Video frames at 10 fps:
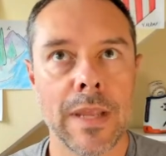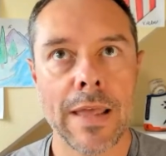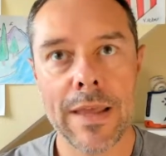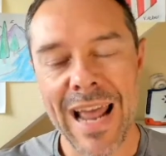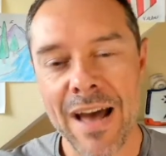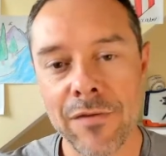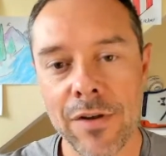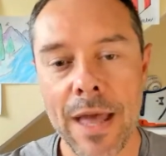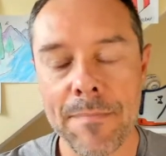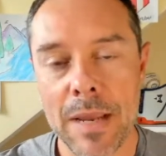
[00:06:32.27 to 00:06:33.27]
and then
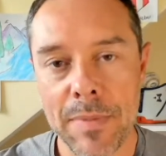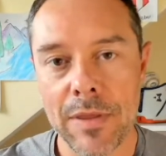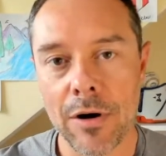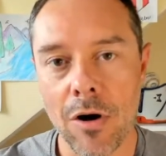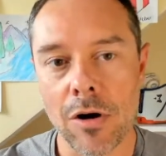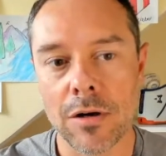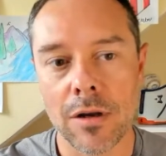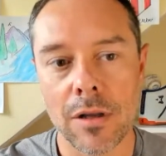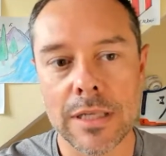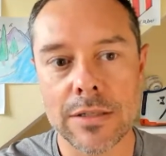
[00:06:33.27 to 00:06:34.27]
after that, maybe
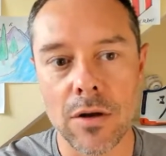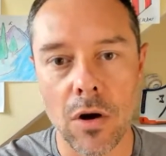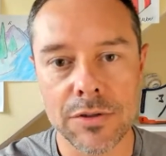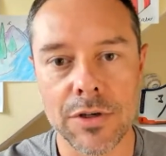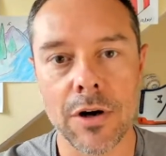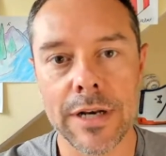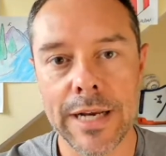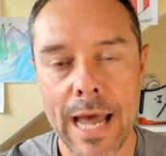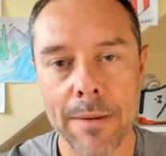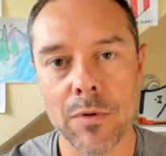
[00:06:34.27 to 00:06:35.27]
is All-Star
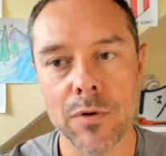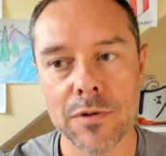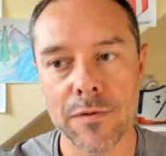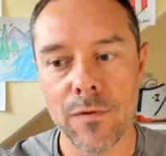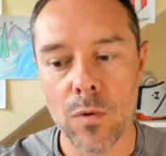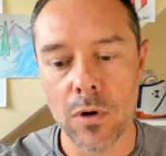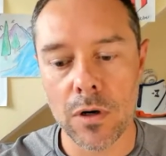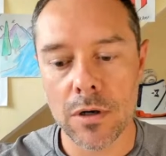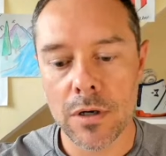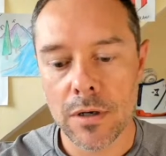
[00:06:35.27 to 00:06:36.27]
and Cap Modes
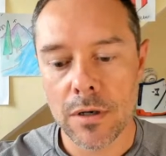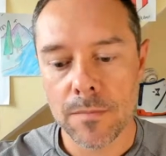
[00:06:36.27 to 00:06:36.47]
for